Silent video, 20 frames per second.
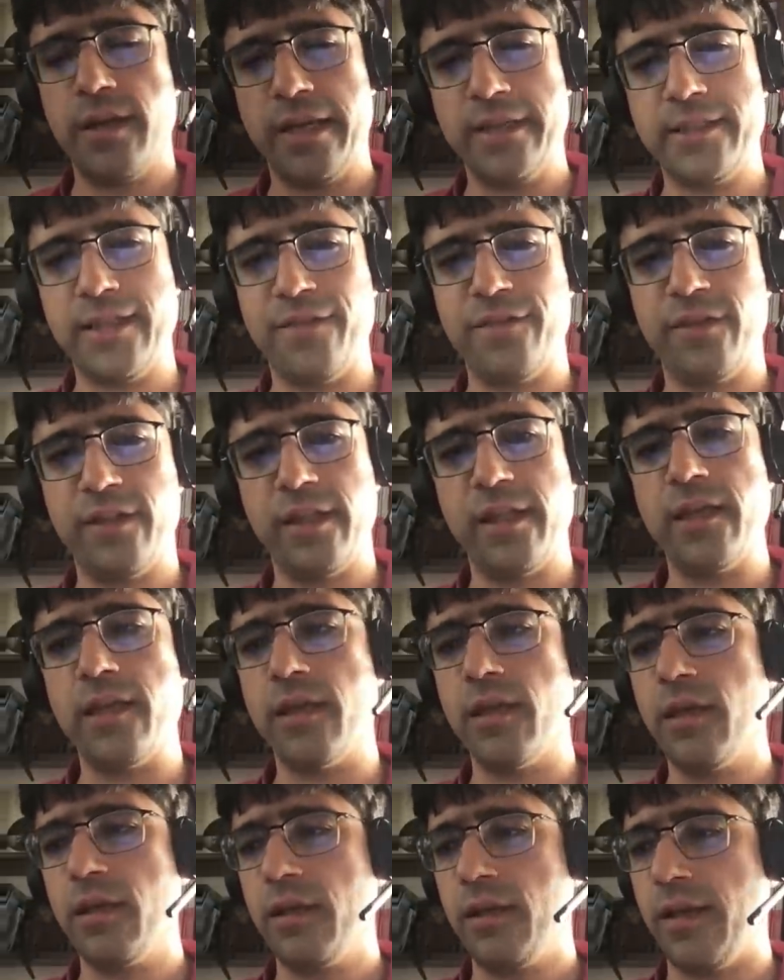And
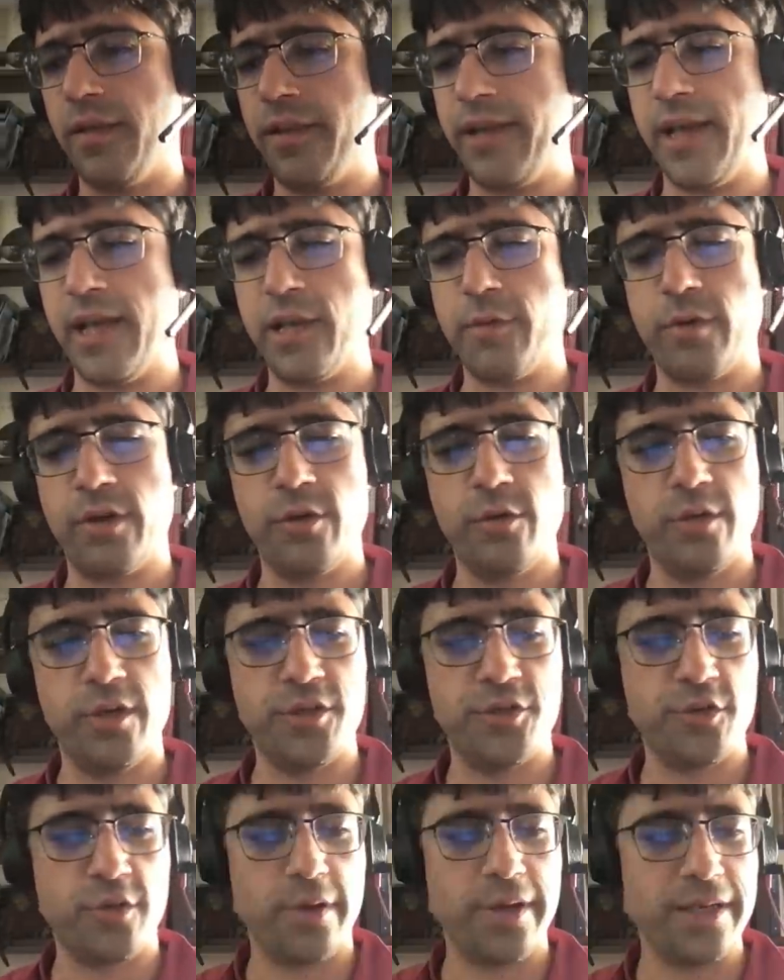definitely, I think anyone who
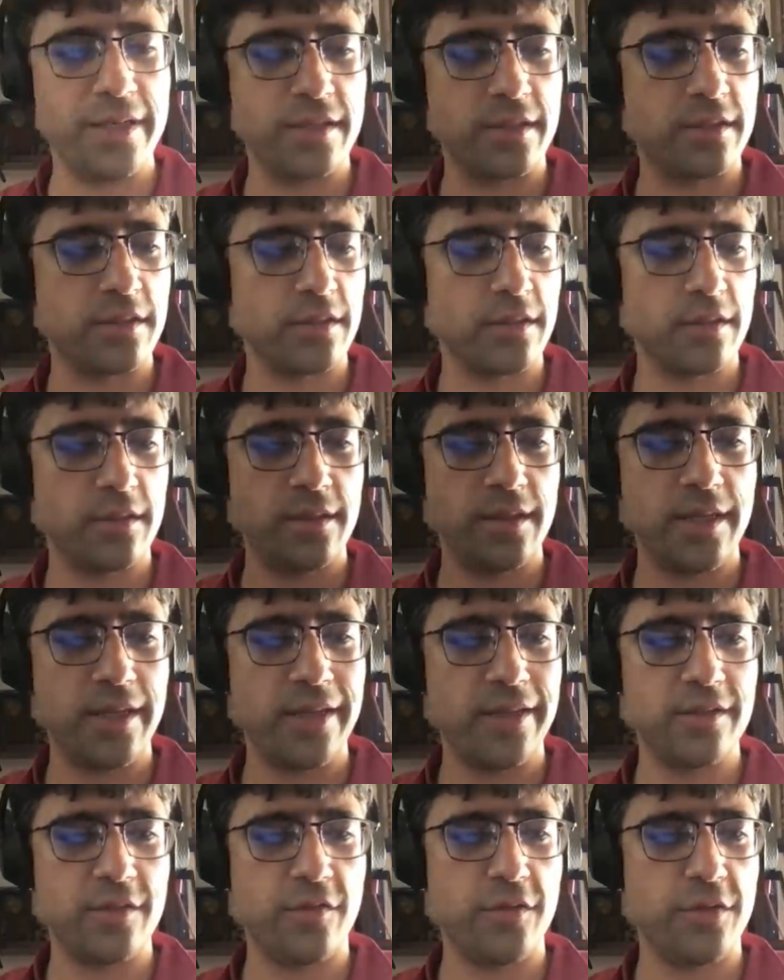enjoys the
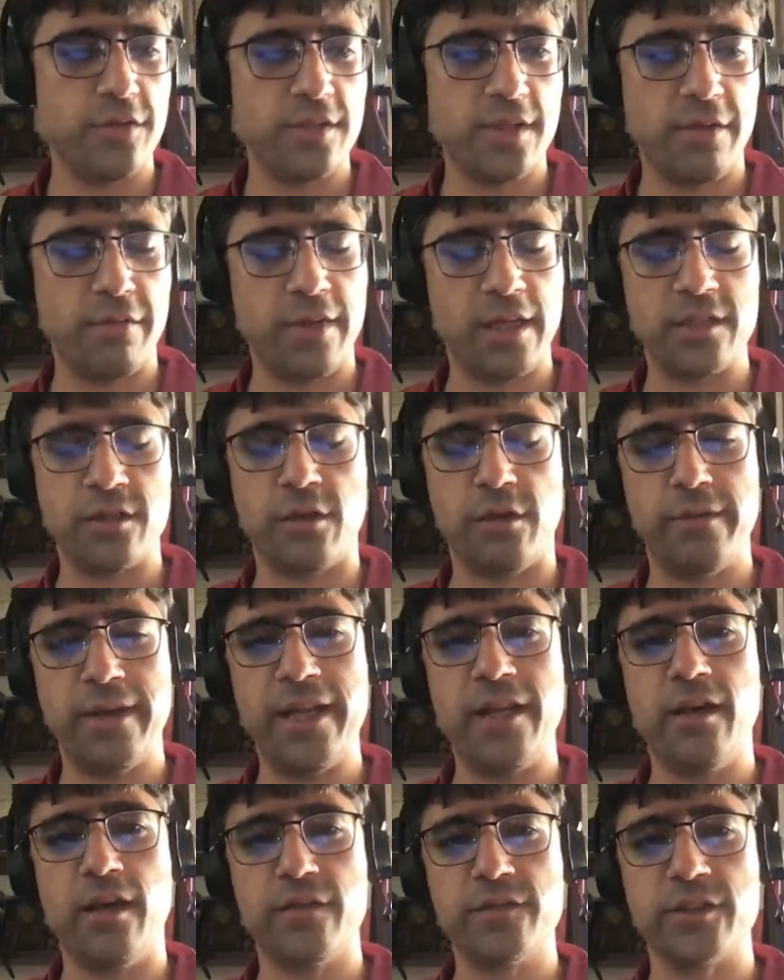ease of use that Rust
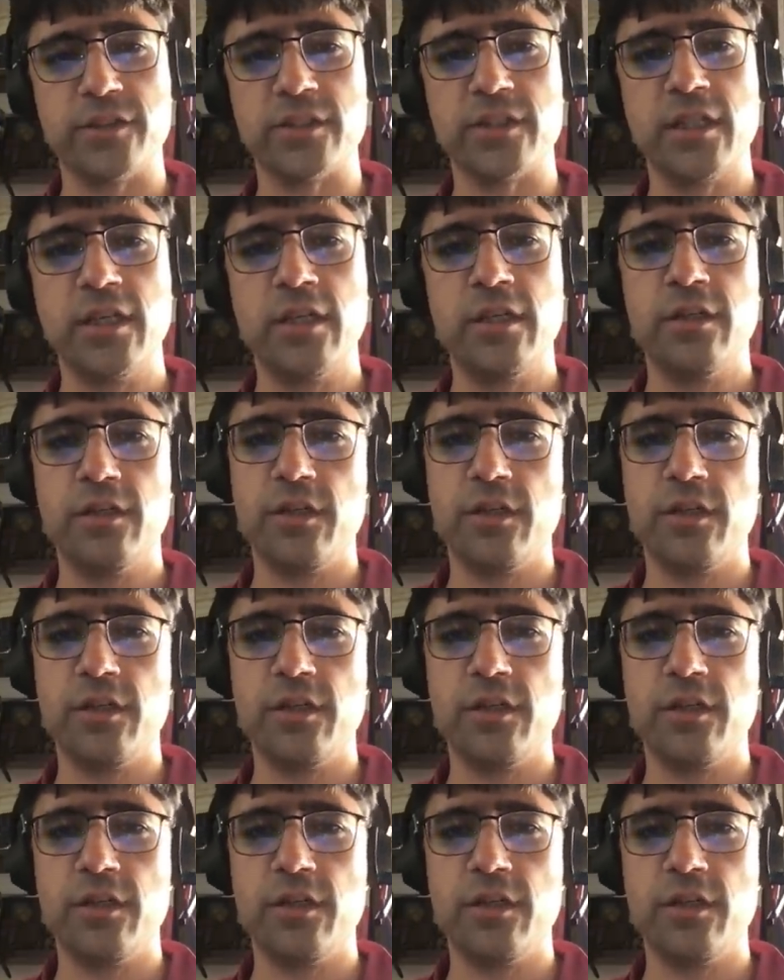already offers